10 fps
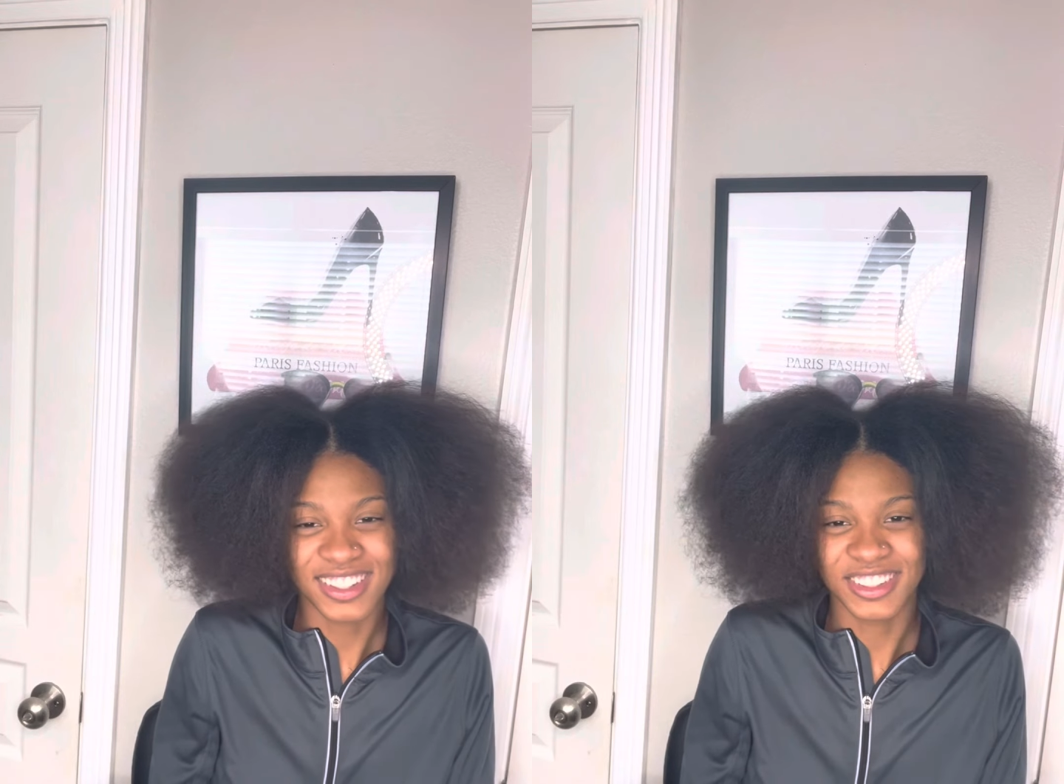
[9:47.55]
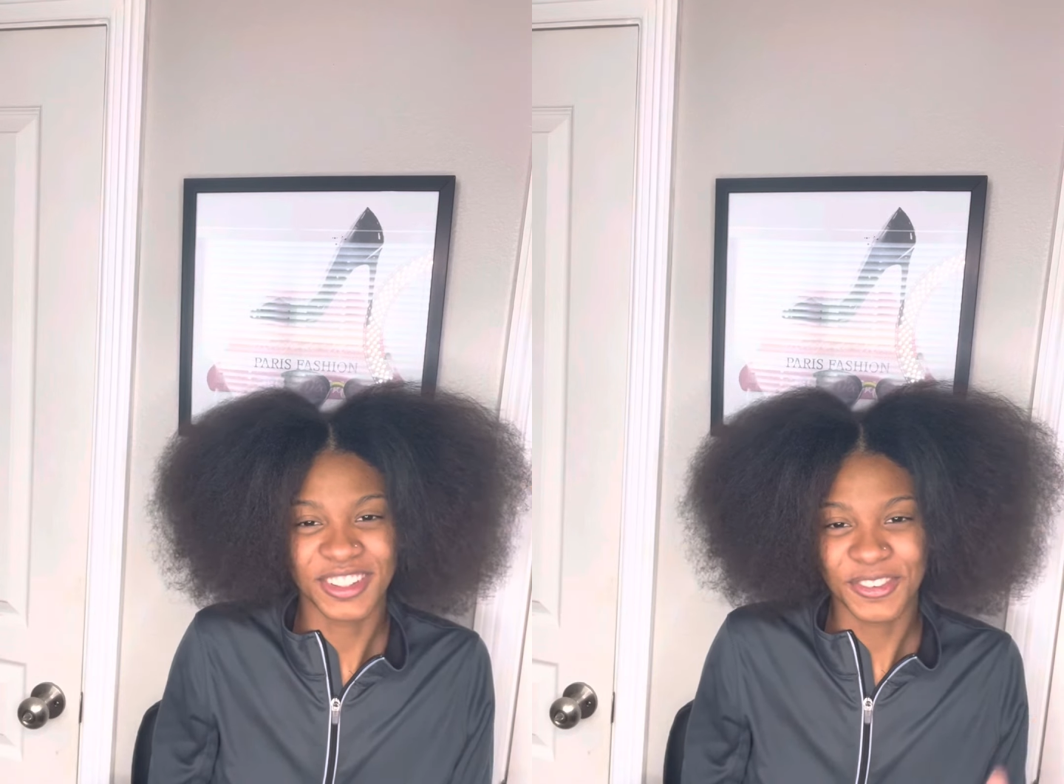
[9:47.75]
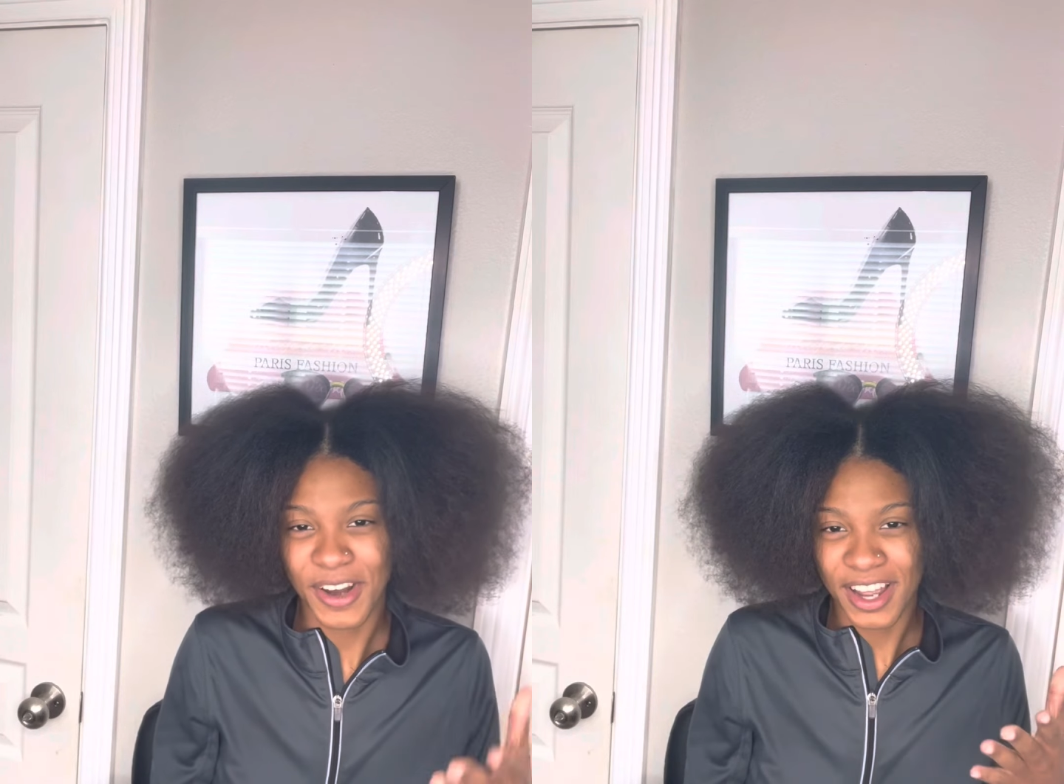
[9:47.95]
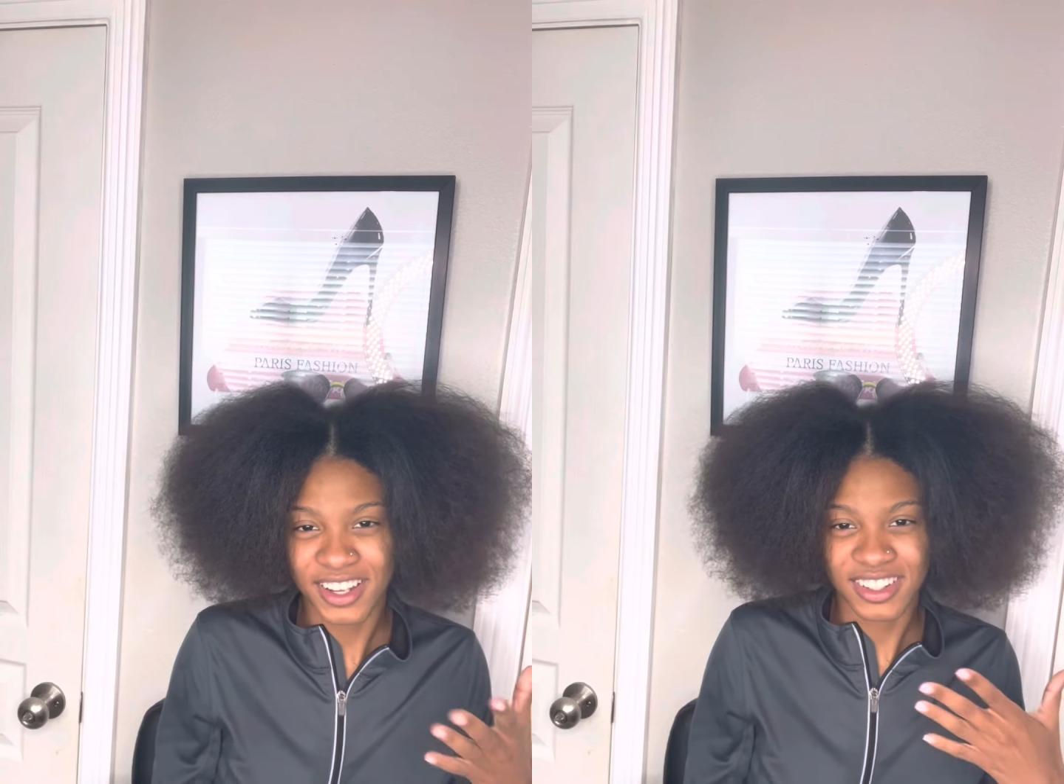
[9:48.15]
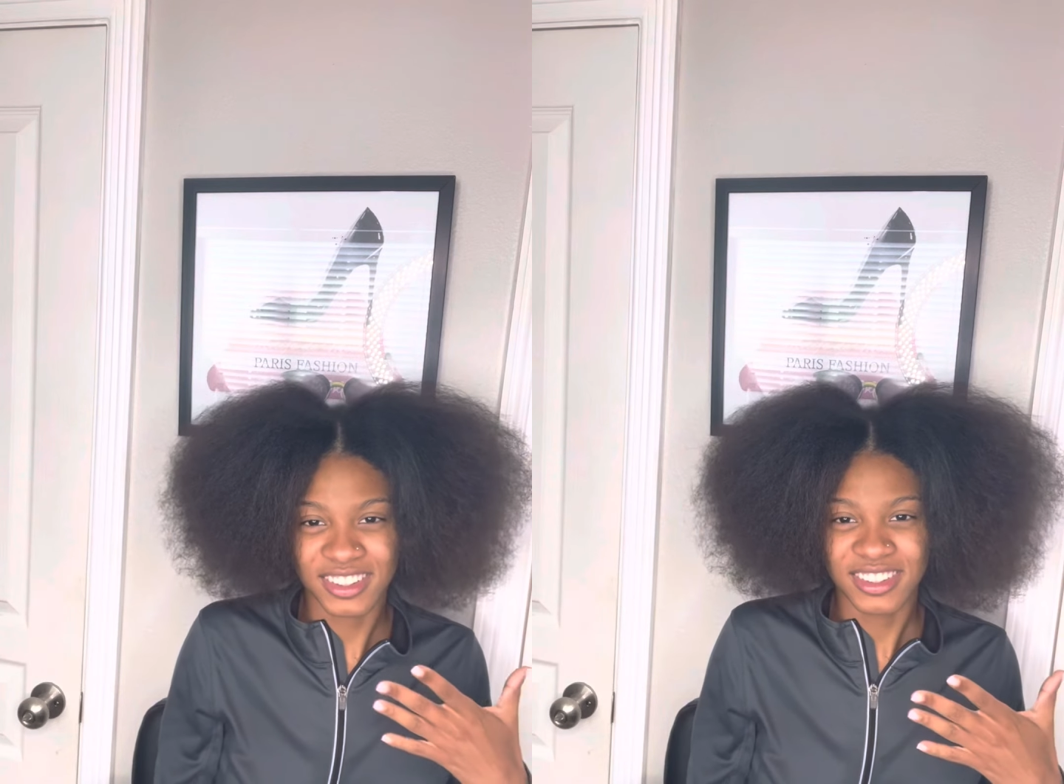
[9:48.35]
in your
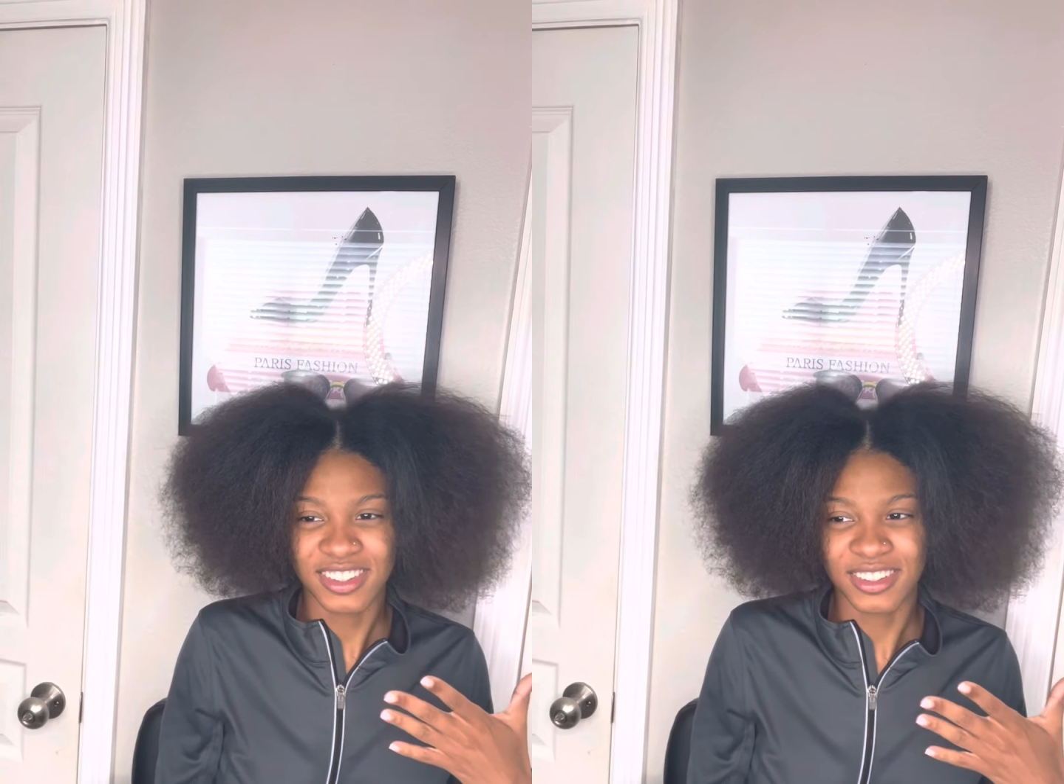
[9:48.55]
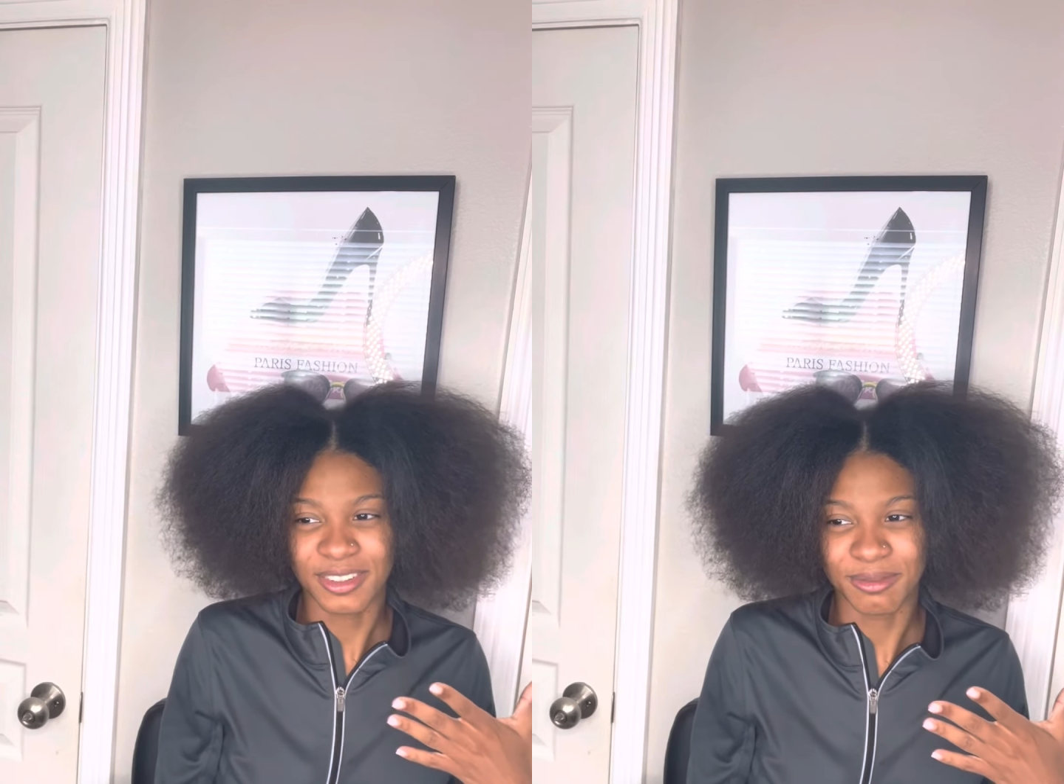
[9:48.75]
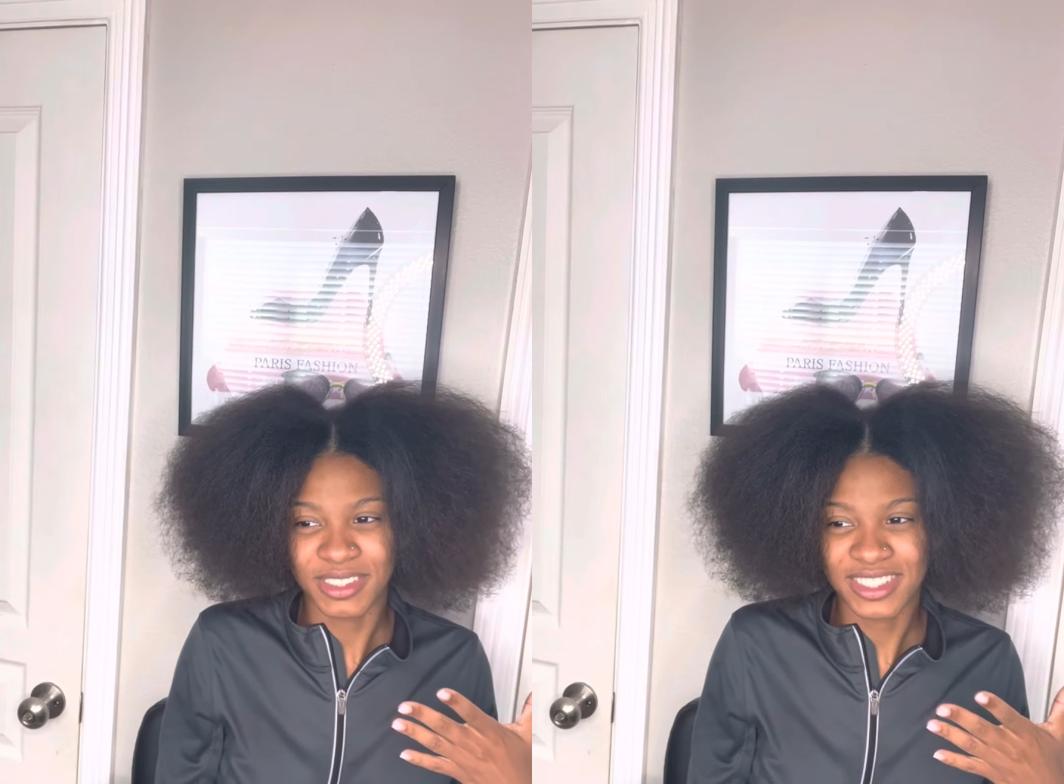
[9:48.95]
right um,